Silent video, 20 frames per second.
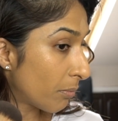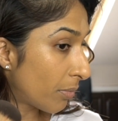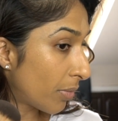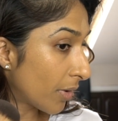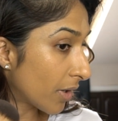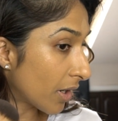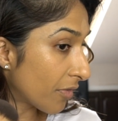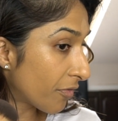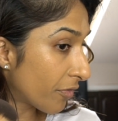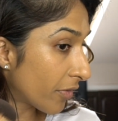
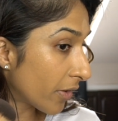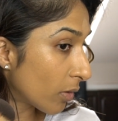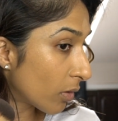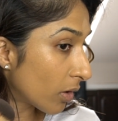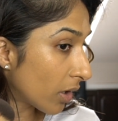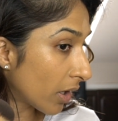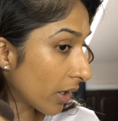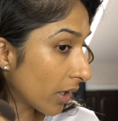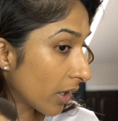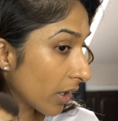but I
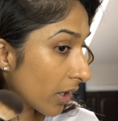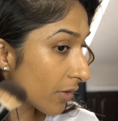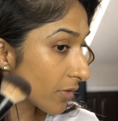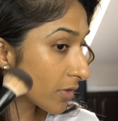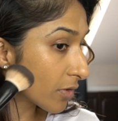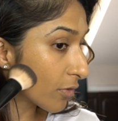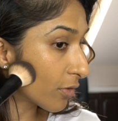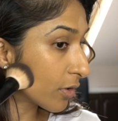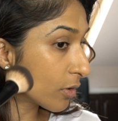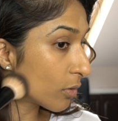feel like it
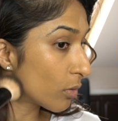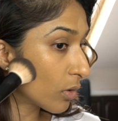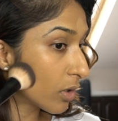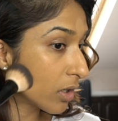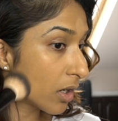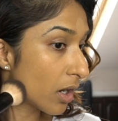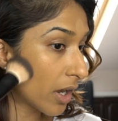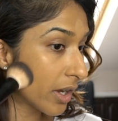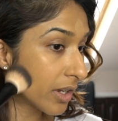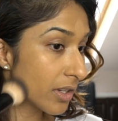gives a real
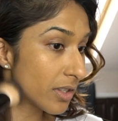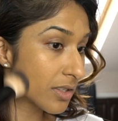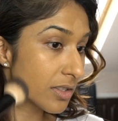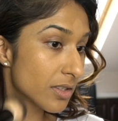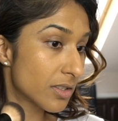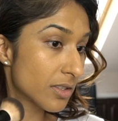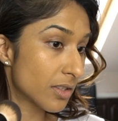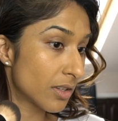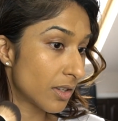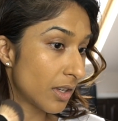
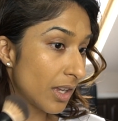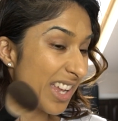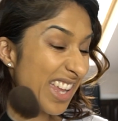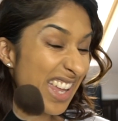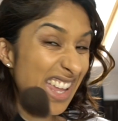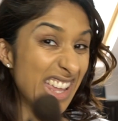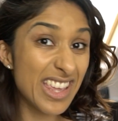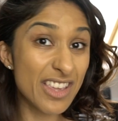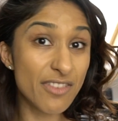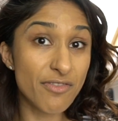nice
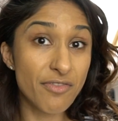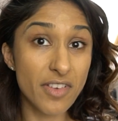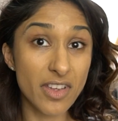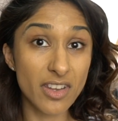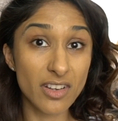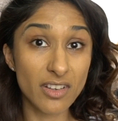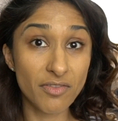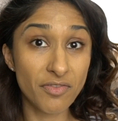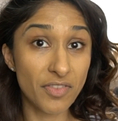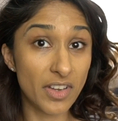
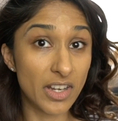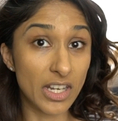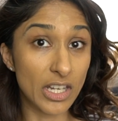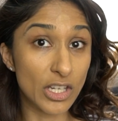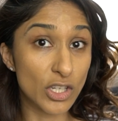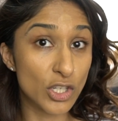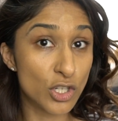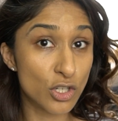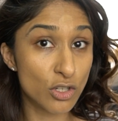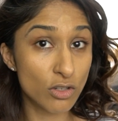even
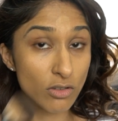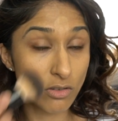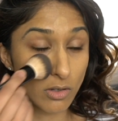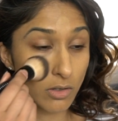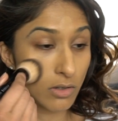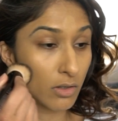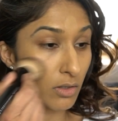finish.